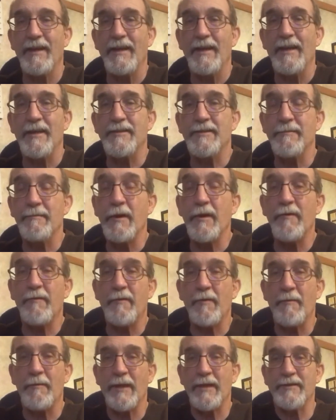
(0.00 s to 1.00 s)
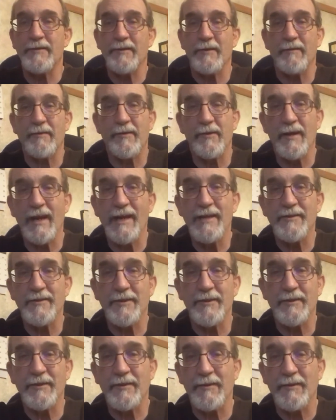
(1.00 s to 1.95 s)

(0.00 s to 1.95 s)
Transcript: It's a beautiful picture of creation.